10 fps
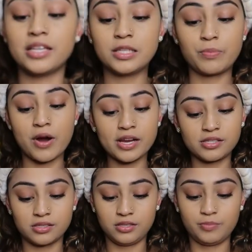is
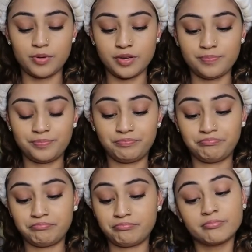pricey, but
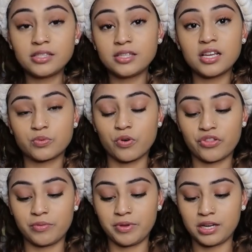I'd say it's
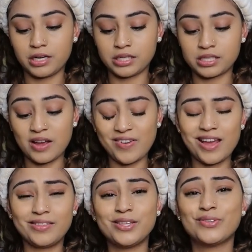worth it because I've
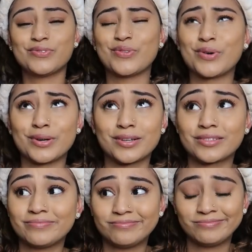had this for